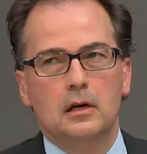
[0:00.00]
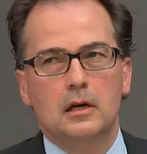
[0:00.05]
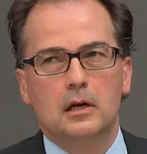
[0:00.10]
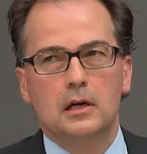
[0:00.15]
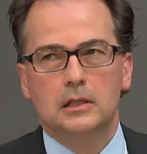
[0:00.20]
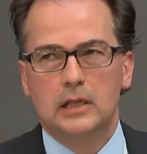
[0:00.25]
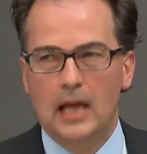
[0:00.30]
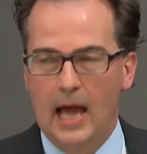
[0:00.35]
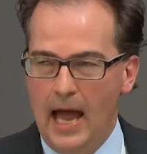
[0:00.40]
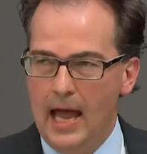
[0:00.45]

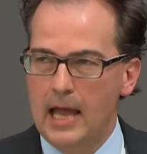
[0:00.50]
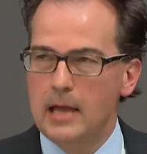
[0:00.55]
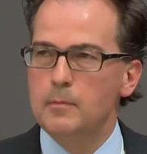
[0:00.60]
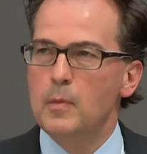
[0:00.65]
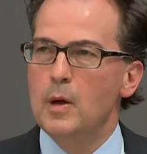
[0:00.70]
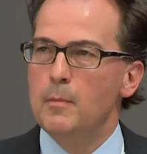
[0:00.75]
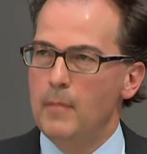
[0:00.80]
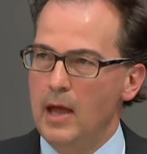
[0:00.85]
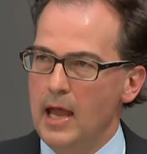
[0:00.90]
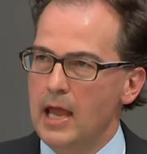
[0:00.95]

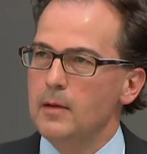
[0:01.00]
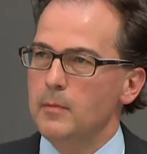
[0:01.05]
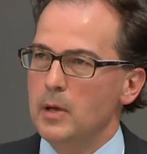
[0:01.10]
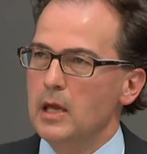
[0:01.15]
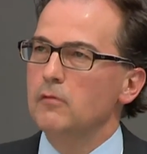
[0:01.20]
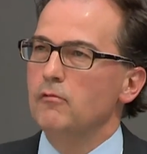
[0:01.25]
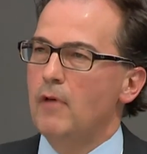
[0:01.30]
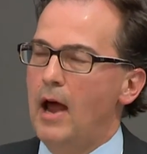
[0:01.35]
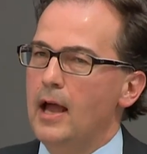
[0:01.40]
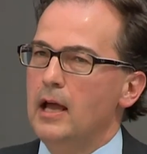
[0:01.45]
time may be
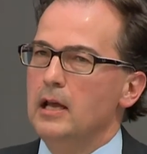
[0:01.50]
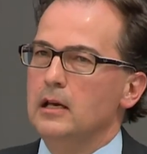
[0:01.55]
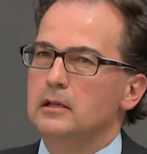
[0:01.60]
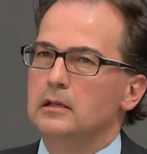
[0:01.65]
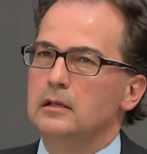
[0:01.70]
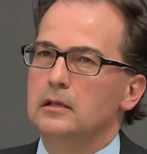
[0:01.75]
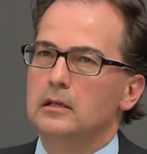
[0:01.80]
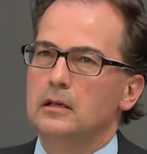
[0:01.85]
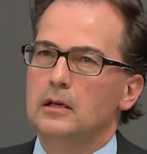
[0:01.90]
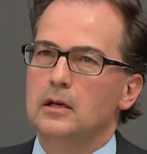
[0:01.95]
right
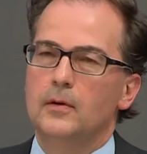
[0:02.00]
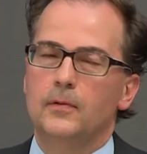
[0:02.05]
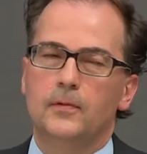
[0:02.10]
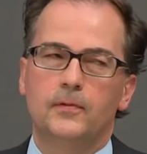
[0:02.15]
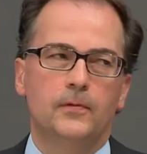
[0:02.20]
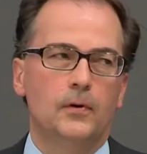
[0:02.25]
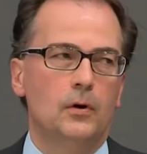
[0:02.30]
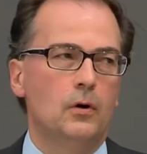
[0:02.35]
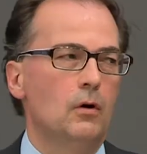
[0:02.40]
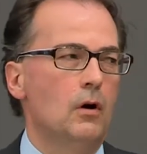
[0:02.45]

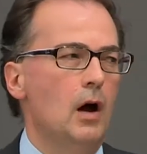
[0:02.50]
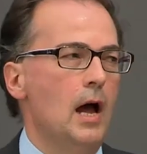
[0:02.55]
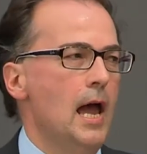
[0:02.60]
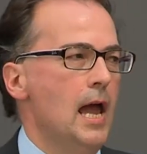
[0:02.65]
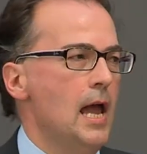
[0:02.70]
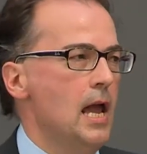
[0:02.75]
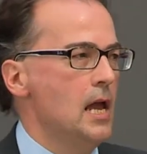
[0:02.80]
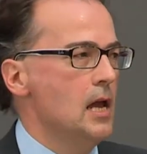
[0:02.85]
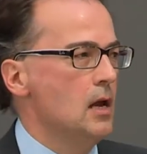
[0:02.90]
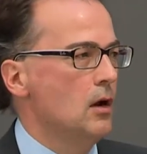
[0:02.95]
for
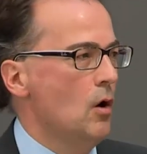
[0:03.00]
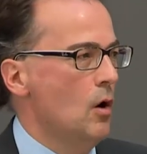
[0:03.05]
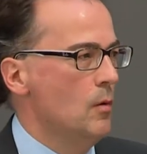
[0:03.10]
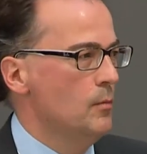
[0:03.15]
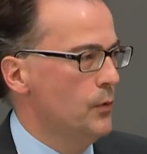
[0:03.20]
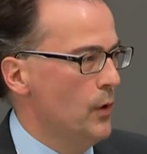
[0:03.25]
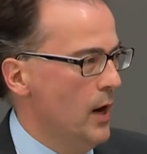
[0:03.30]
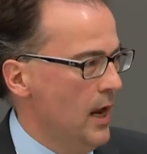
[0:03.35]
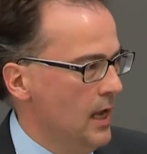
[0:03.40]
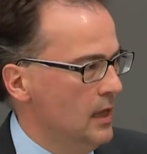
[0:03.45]
a
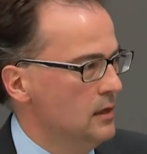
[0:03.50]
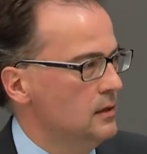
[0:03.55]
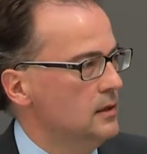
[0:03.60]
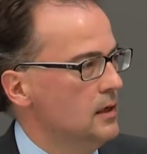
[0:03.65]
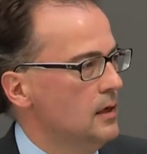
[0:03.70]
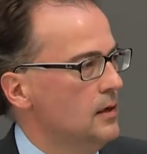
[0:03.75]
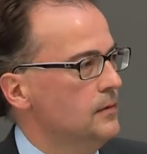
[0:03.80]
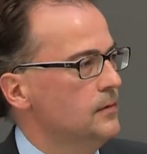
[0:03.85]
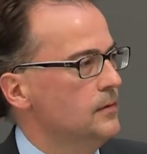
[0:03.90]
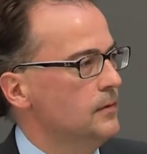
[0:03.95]

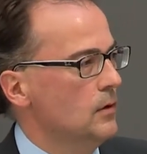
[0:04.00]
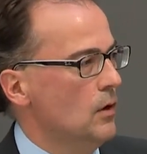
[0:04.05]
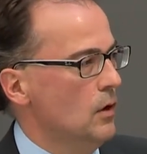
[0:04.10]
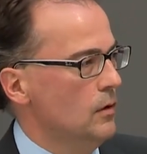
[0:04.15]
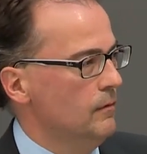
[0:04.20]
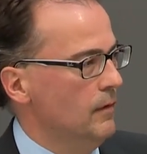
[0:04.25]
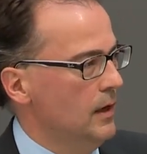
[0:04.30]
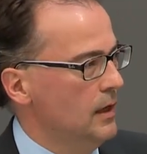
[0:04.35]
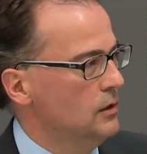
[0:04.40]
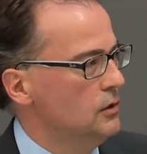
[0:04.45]
comprehensive
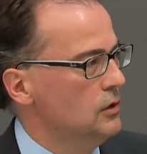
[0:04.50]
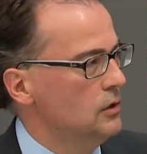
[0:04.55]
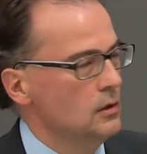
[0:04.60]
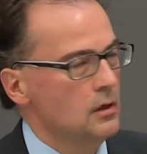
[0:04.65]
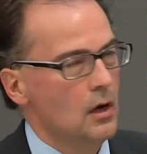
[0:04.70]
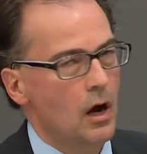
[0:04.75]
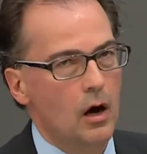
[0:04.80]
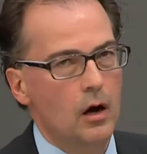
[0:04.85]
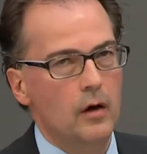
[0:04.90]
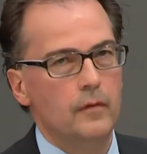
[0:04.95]

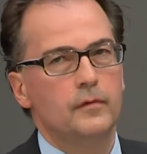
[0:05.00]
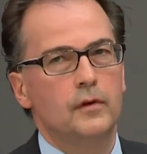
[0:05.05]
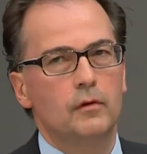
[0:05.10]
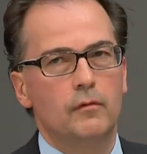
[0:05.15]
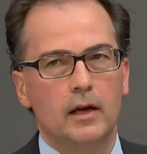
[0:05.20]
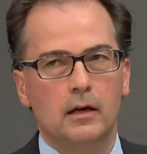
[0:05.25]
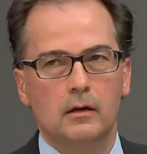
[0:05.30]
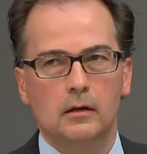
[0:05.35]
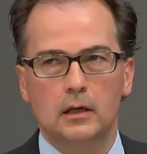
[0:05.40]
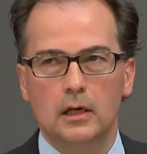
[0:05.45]
convention on the
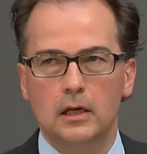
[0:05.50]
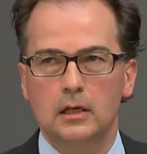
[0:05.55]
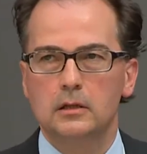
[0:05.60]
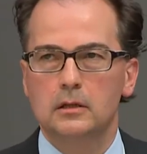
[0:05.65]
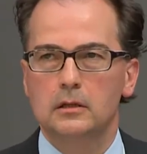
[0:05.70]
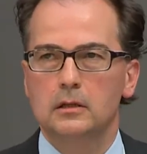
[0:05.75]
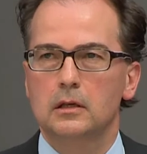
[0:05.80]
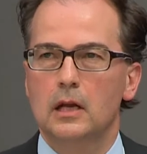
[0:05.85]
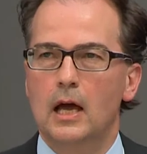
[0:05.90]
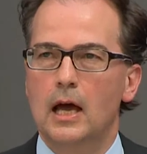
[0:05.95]

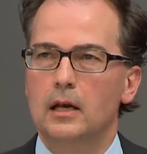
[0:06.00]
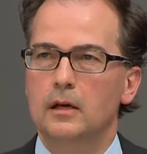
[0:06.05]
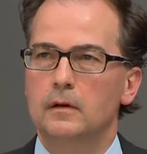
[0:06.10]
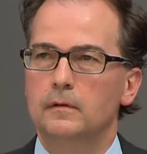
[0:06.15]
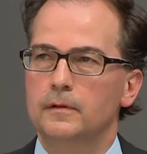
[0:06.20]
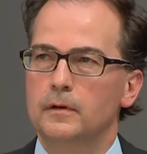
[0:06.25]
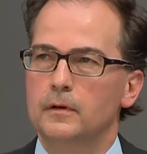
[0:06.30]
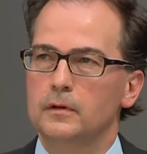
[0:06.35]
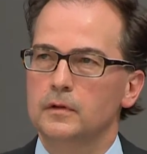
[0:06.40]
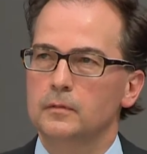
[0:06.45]
recognition and
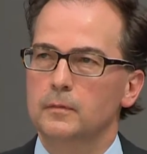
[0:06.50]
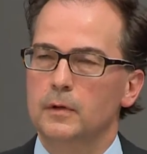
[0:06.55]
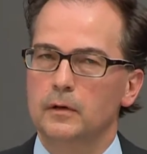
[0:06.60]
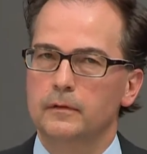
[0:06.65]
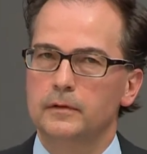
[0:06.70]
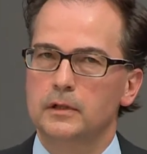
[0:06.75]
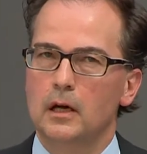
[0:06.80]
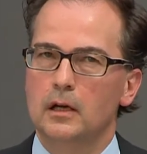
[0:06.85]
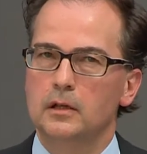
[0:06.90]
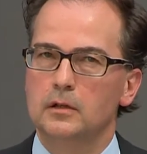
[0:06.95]
enforcement
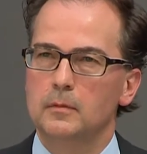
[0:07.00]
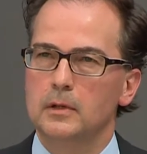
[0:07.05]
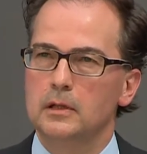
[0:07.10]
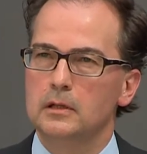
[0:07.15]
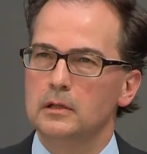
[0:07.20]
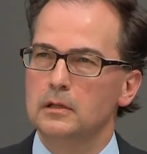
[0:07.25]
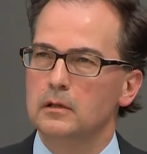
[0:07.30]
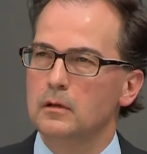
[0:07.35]
of judgments.